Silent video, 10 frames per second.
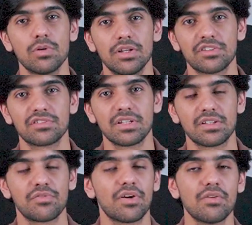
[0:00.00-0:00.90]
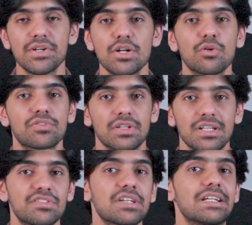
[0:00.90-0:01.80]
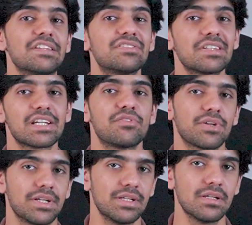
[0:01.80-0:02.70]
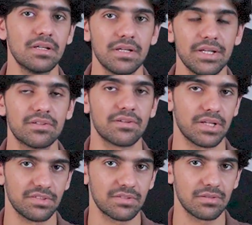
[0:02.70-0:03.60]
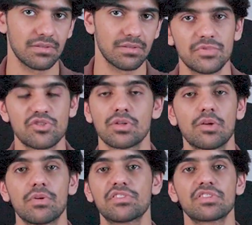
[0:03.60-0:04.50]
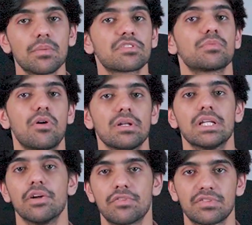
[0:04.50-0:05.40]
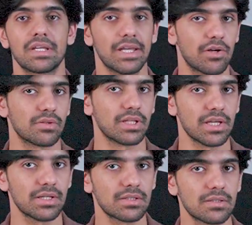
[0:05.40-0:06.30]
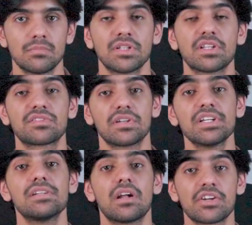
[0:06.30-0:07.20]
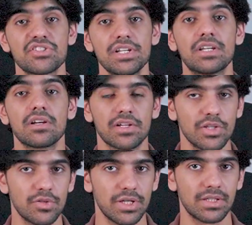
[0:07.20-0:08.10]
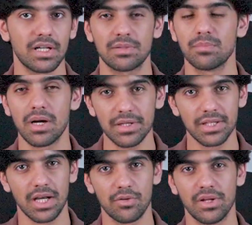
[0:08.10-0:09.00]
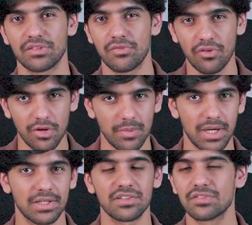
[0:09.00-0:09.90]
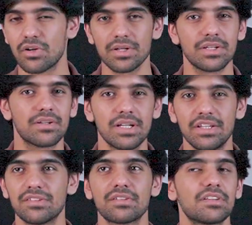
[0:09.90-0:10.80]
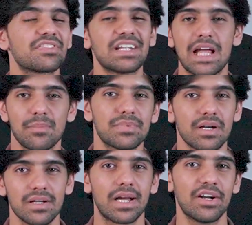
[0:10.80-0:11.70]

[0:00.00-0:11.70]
was that they found no statistically significant increase. Sure, there were some small lifts here or there, but the study largely concluded that Markdown as a format does not increase slam dunk